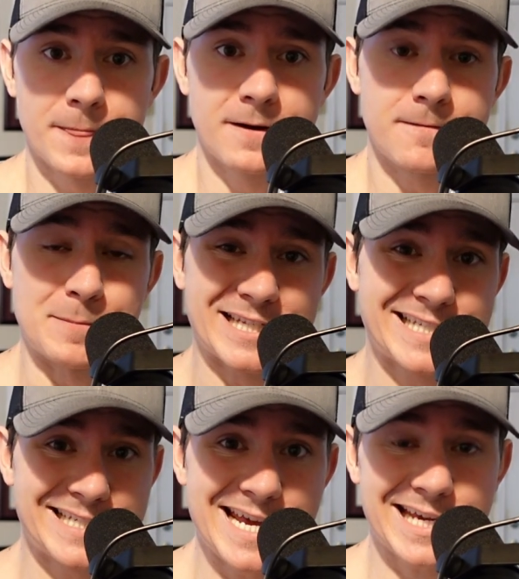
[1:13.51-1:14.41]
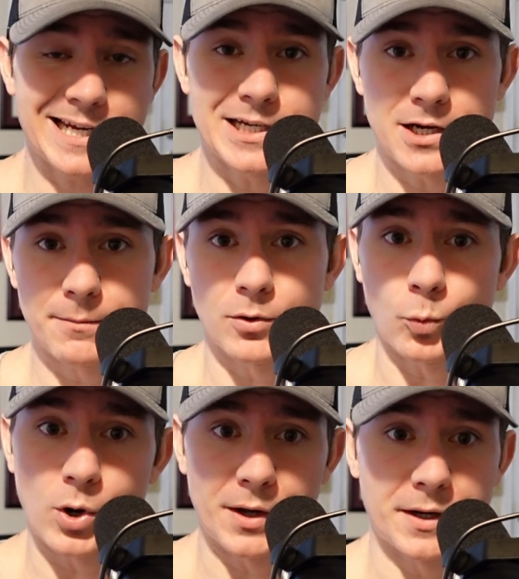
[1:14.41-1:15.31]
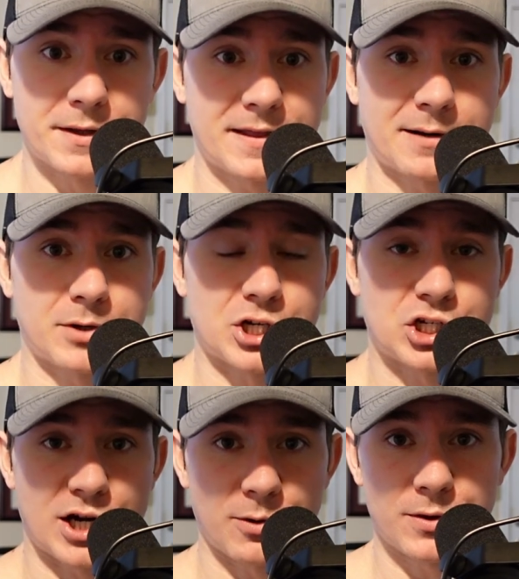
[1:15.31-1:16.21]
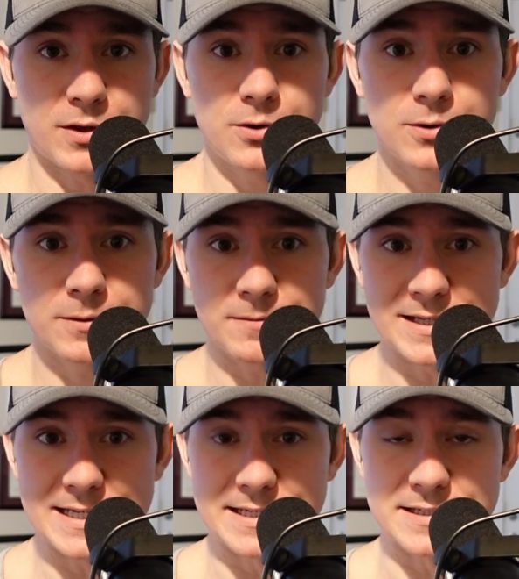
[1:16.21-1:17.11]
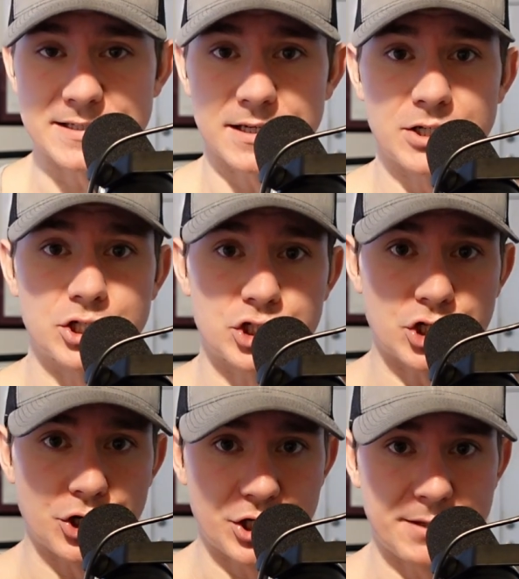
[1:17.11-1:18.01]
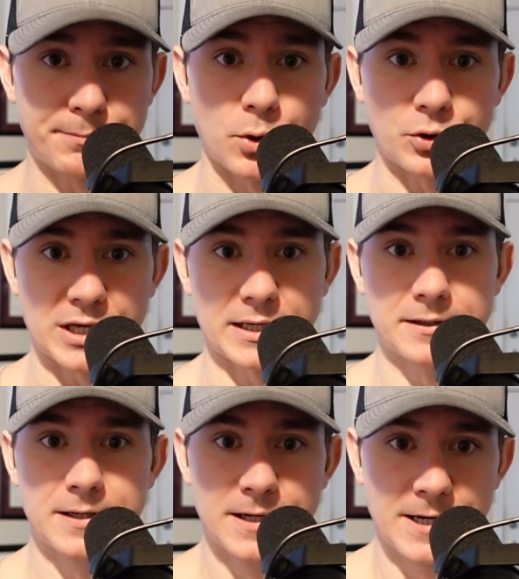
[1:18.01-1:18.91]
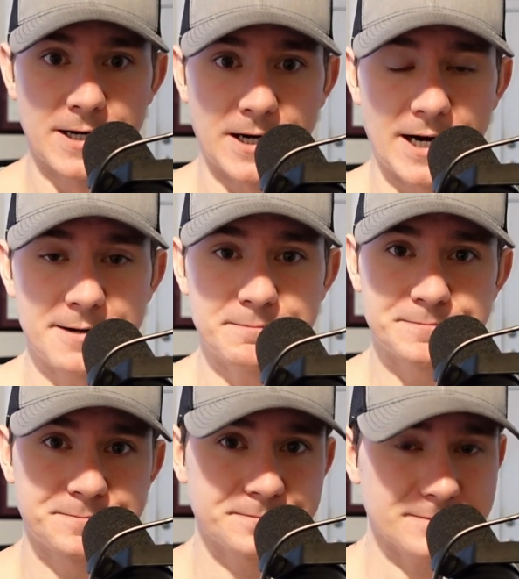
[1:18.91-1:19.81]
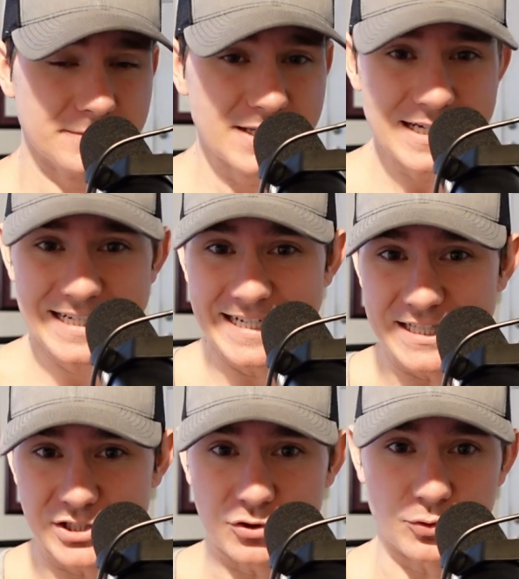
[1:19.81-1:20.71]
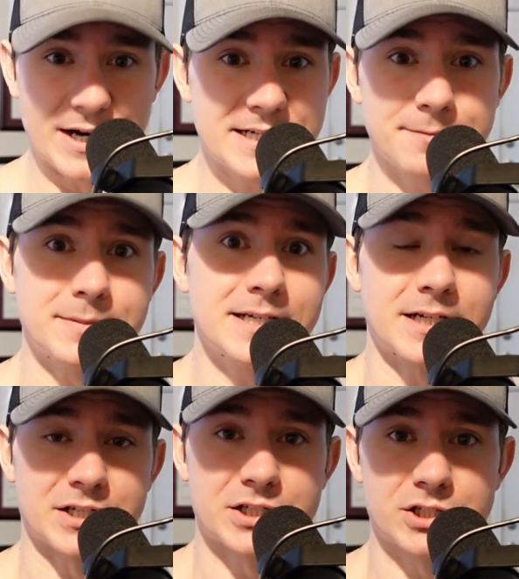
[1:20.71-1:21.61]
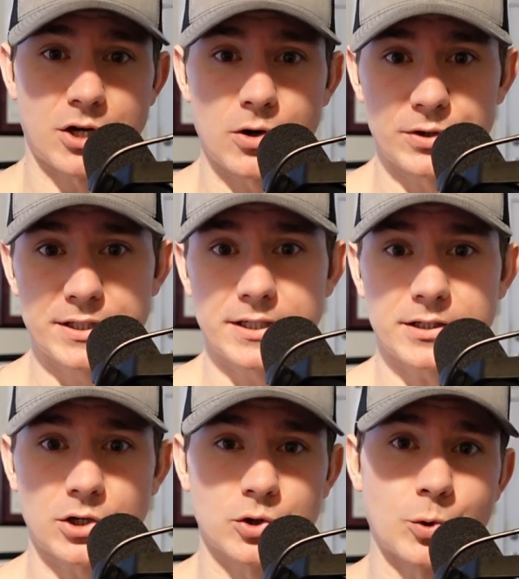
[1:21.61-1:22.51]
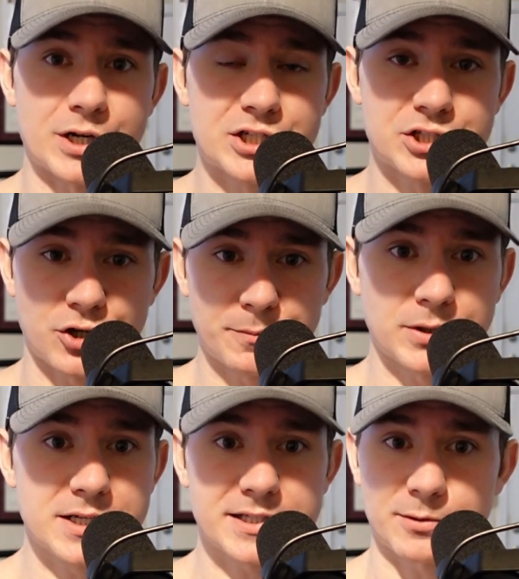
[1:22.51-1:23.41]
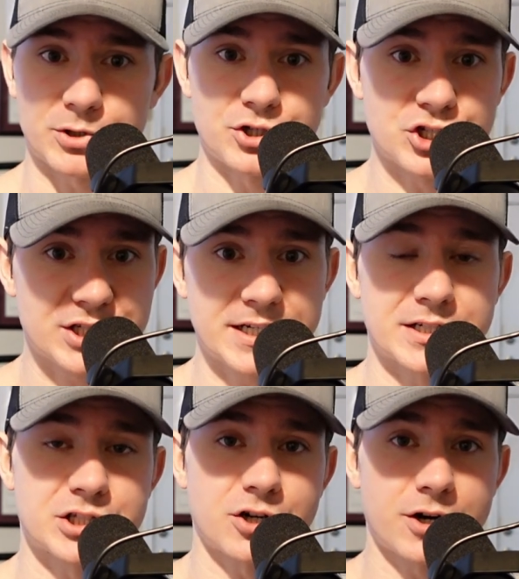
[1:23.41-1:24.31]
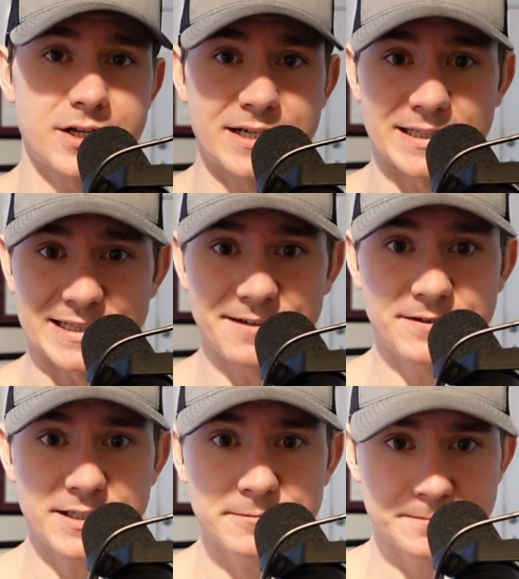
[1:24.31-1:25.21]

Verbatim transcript: mistake number one that I'm going to share with you is dirty bulking. All right. It's great to be in a solid caloric surplus, like when you're just getting started into lifting